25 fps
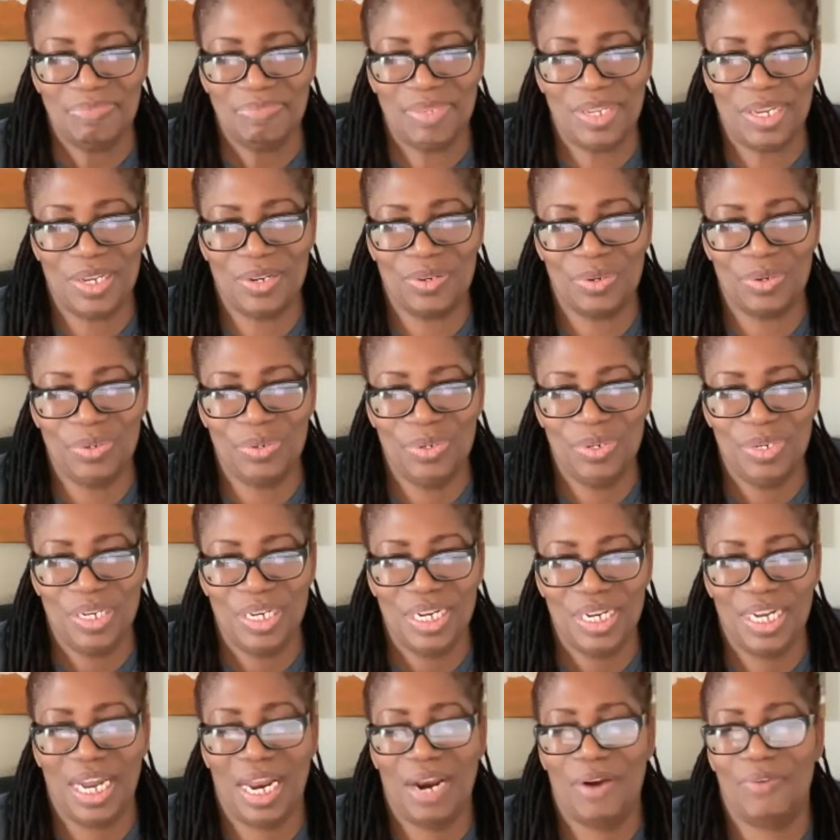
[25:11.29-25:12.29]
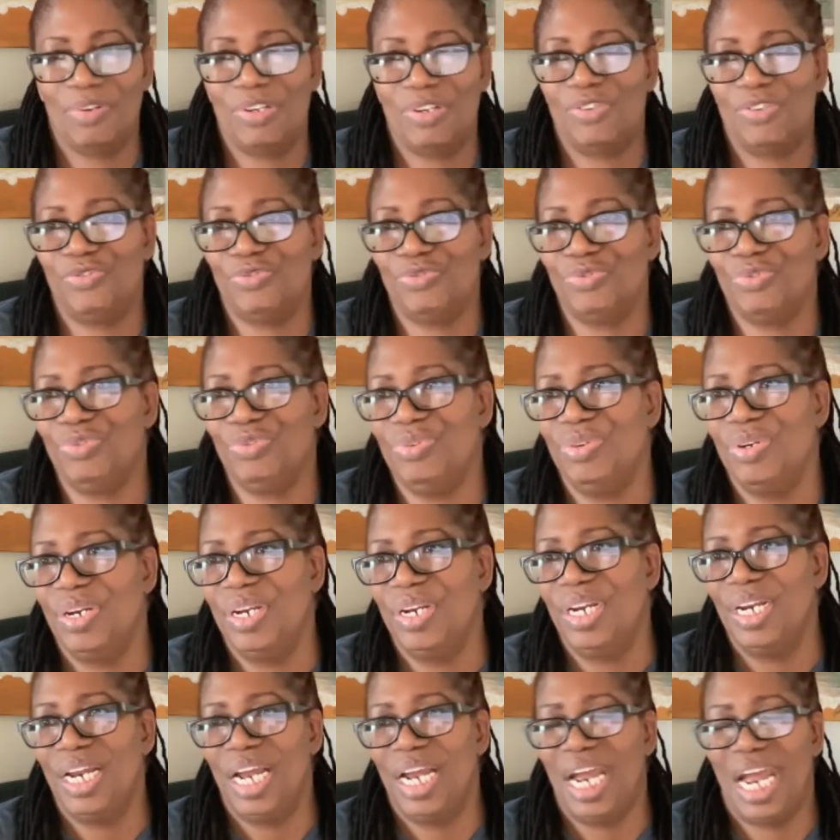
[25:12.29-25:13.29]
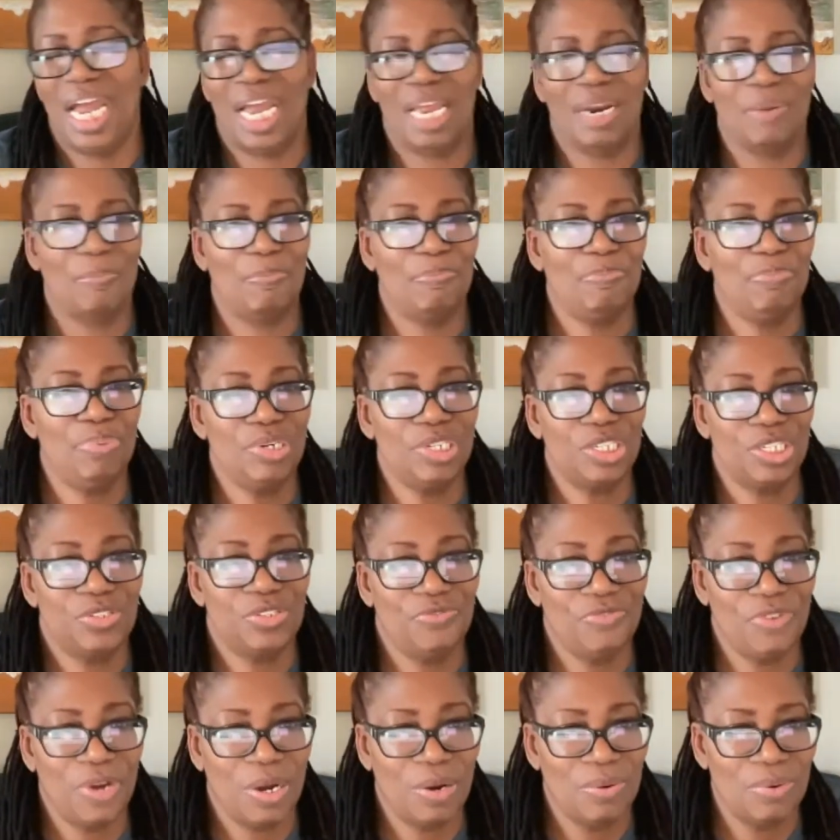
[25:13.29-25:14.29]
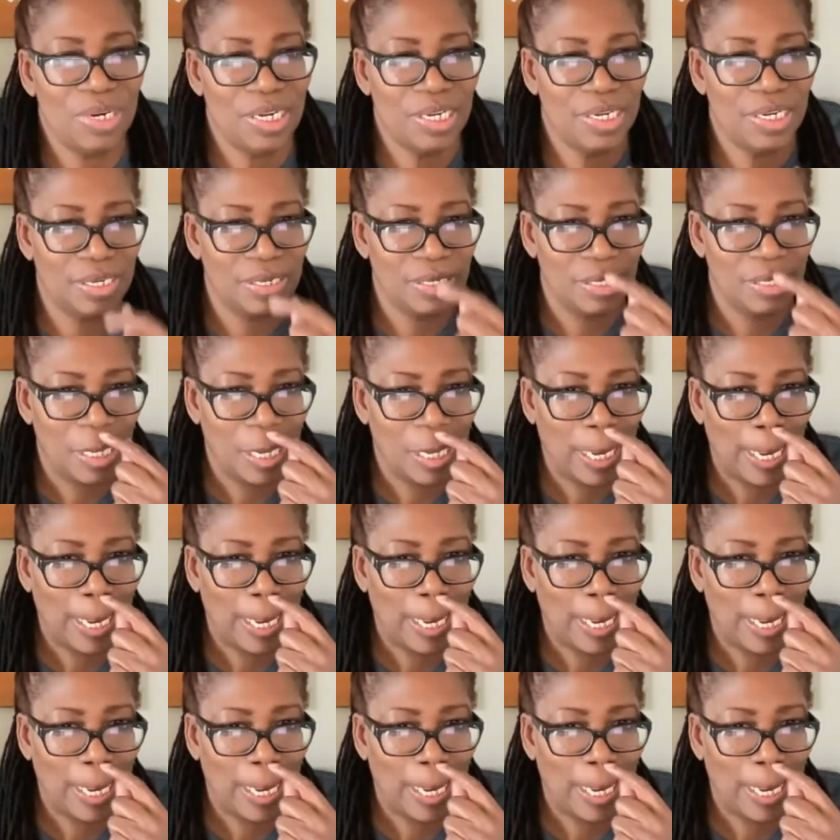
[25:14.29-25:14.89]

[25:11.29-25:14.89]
you know, carry through and push forward.